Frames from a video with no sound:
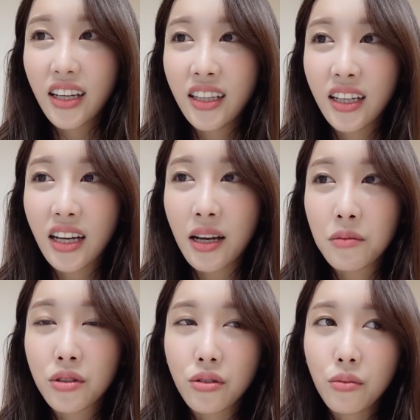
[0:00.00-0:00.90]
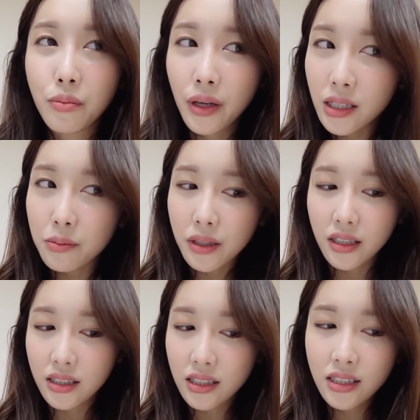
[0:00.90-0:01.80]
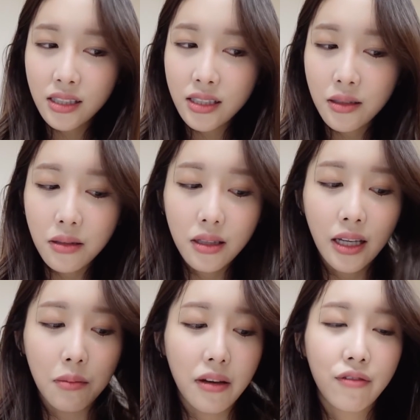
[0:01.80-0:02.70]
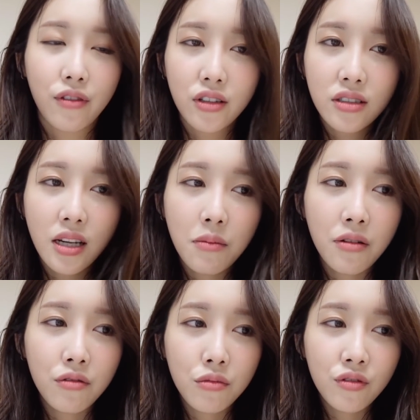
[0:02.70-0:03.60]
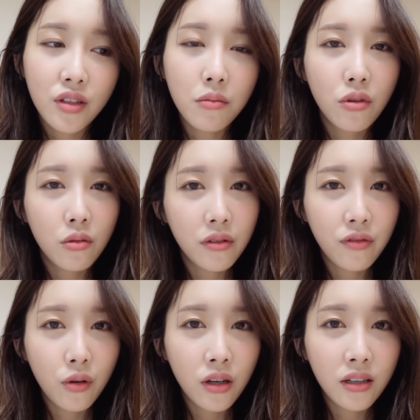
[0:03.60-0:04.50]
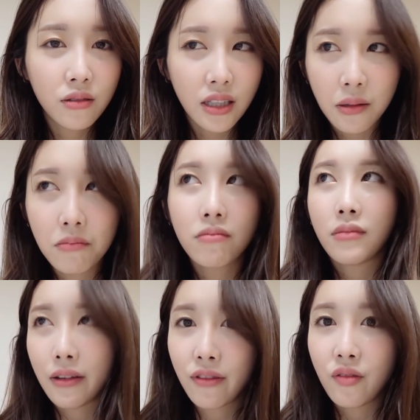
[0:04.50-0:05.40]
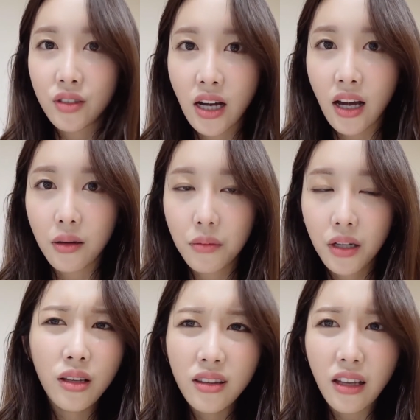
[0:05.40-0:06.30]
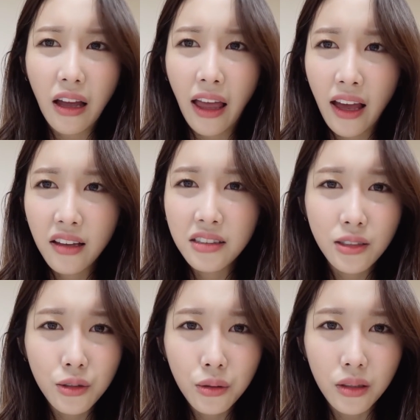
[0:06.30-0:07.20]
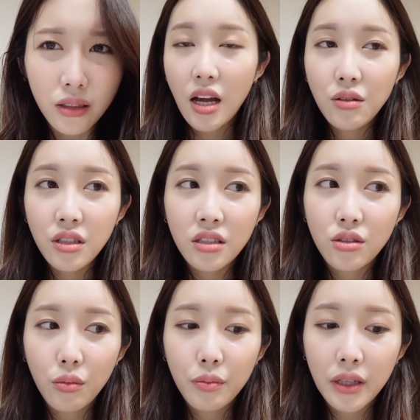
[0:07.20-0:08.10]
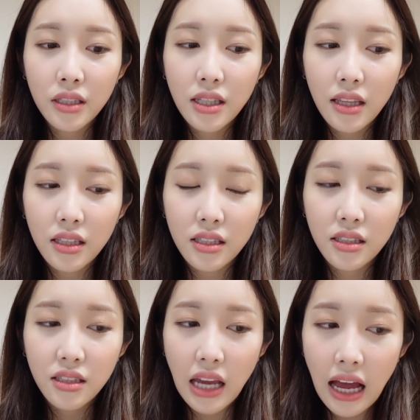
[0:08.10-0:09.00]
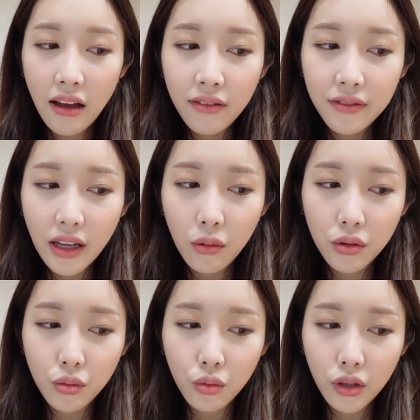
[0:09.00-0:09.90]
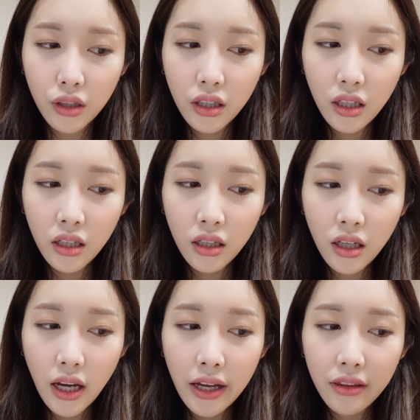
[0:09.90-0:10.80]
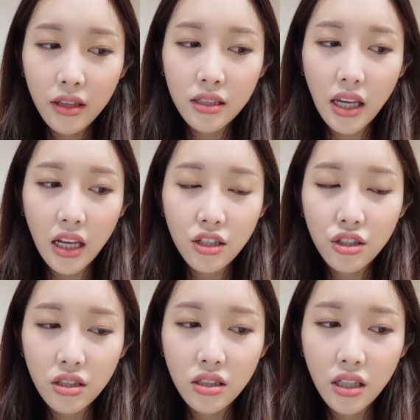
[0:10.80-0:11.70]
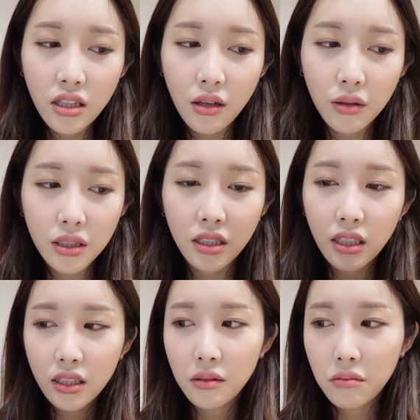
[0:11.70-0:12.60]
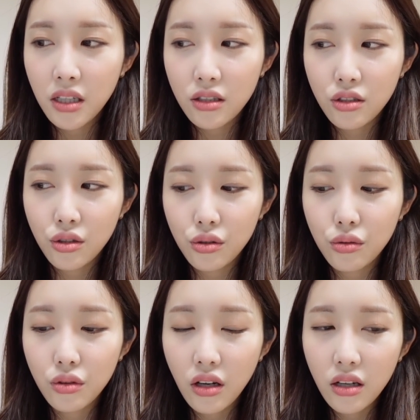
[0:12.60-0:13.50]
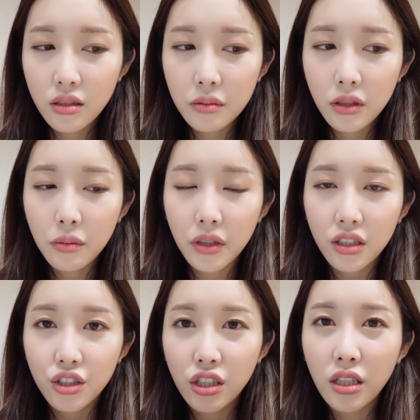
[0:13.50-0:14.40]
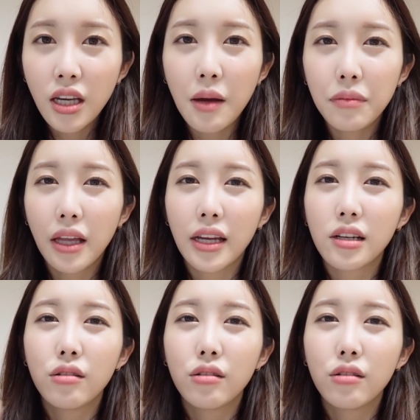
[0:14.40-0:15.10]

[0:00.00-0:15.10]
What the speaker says: And like, I'm so pissed because this isn't like my first time I removed a mole before. It was like my 5th time. What the hell is he doing? I was just so pissed at the staff that was working at this agency that was connecting me to the hospital because she kept like